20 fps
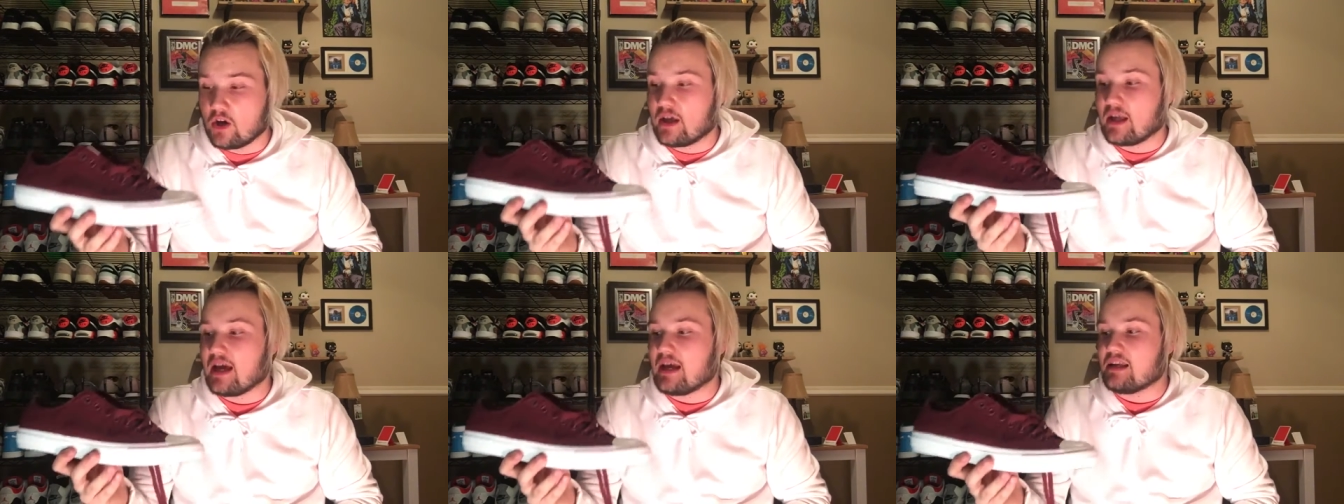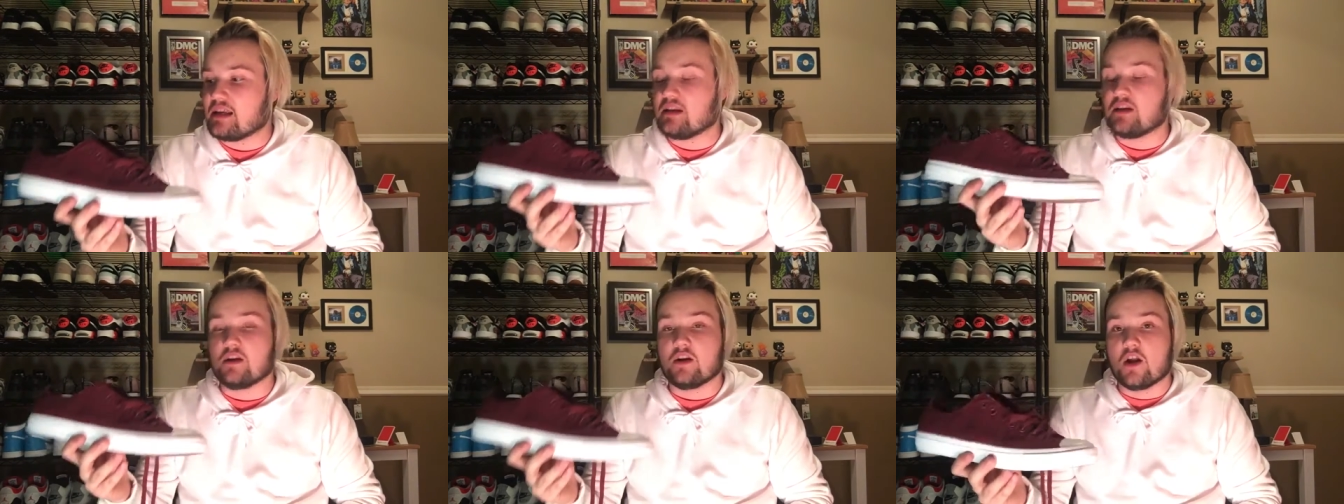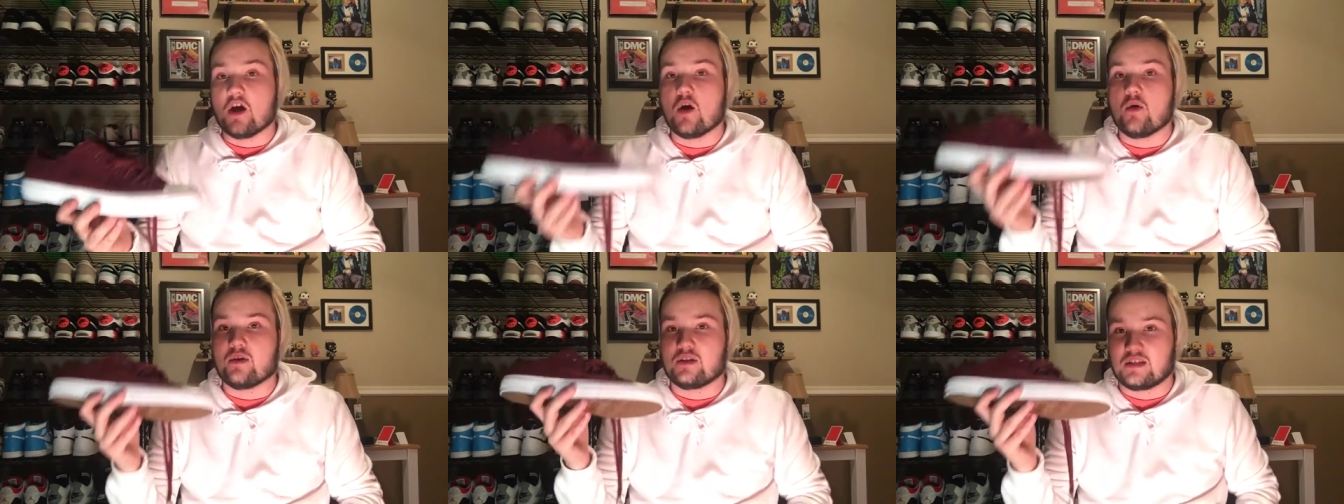and I didn't
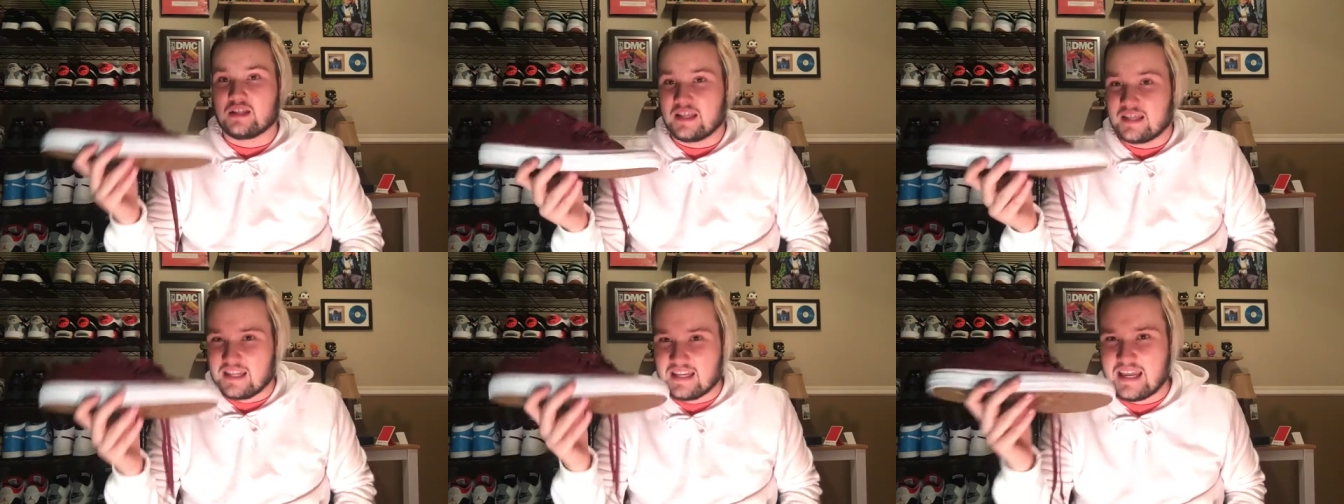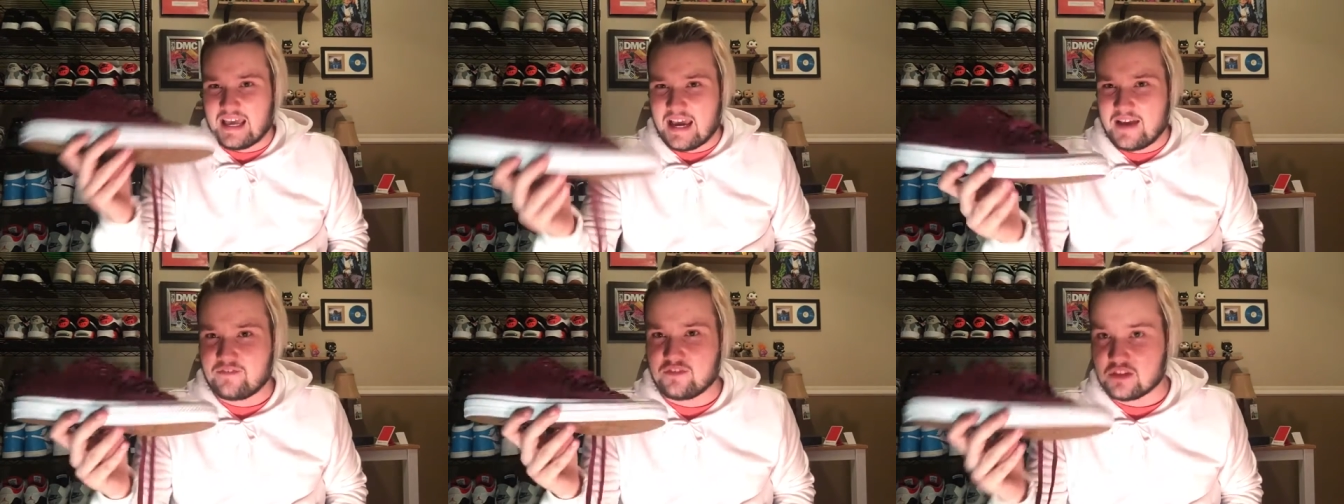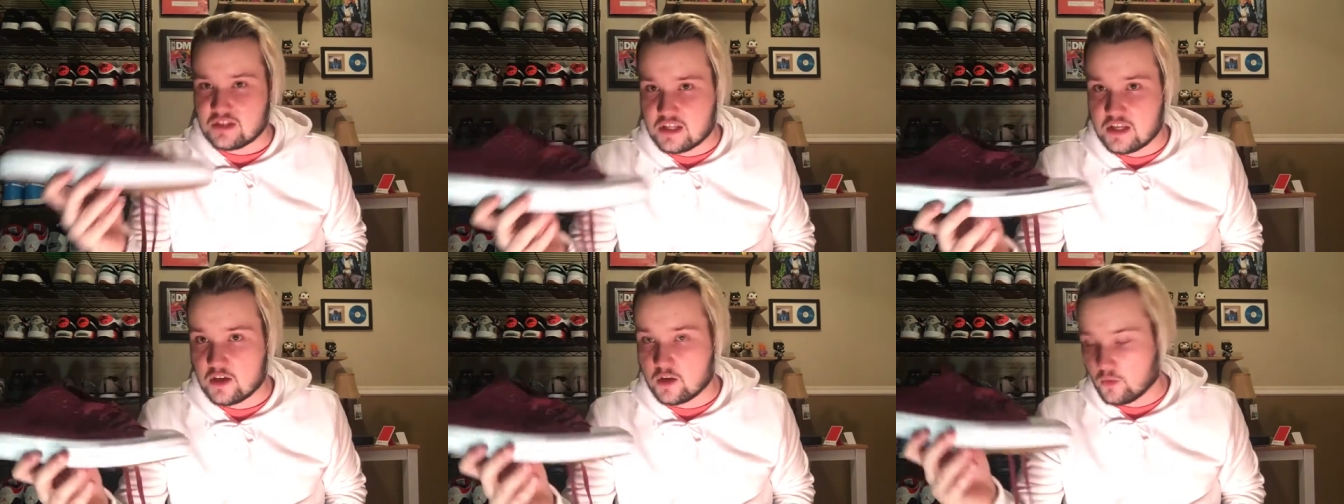know until I didn't have to
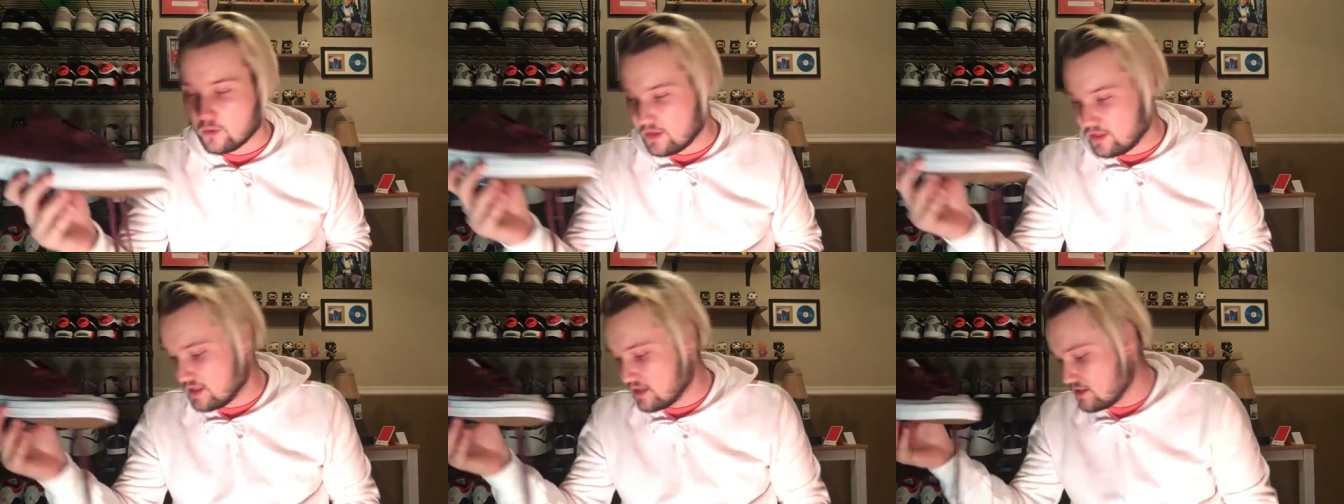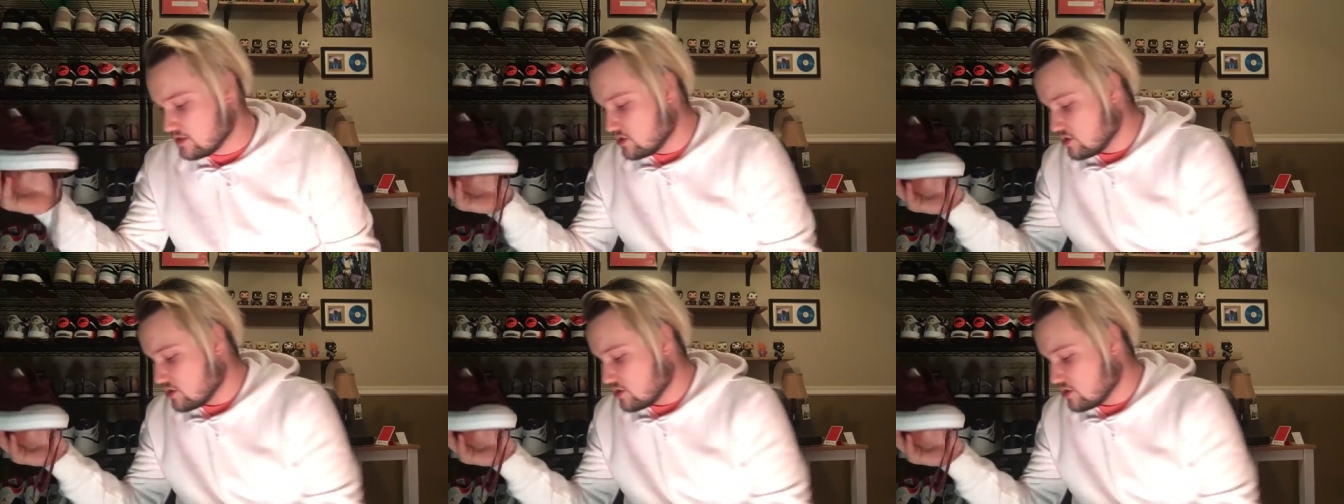deal with it.